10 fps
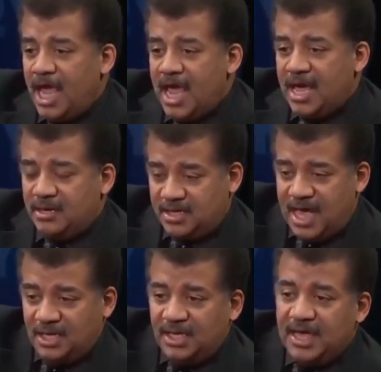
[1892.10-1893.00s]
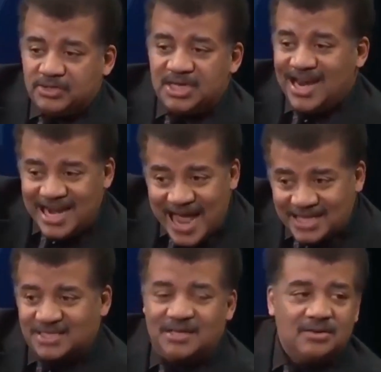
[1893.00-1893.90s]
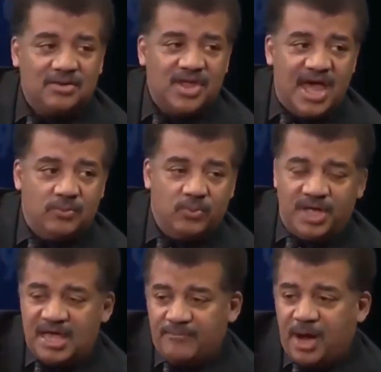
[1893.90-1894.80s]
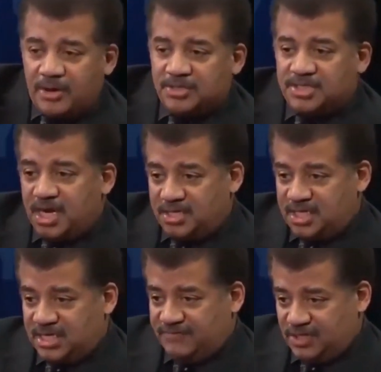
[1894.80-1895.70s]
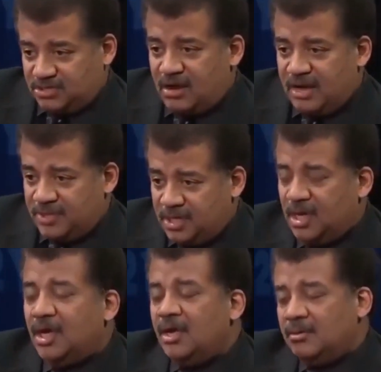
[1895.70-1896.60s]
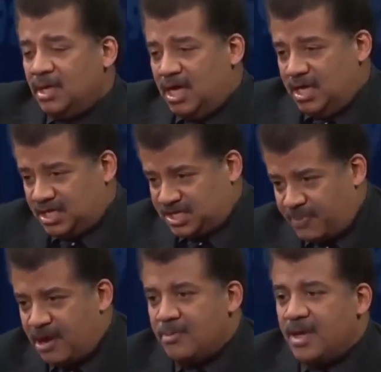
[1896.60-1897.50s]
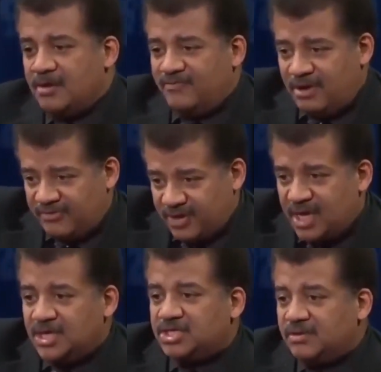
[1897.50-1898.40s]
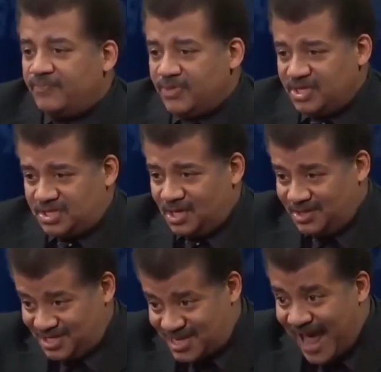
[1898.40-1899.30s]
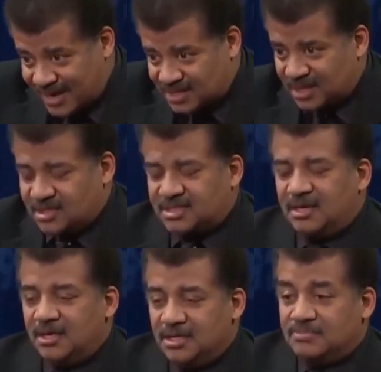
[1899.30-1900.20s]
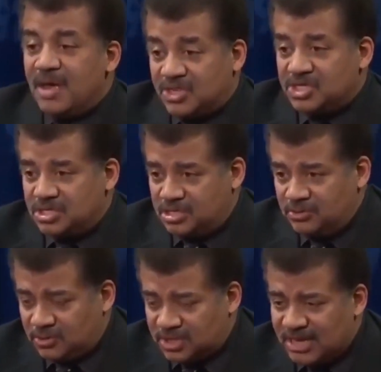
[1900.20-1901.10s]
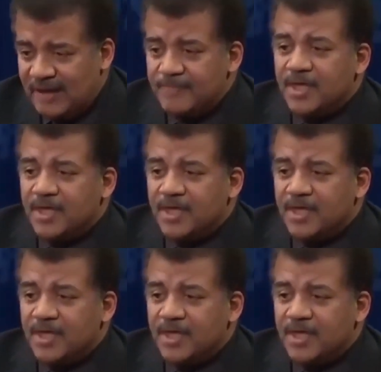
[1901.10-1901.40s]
And Galileo, it's not an accident that we have modern science, as I've described it, uh, experiment, verification, this, these tactics, these methods and tools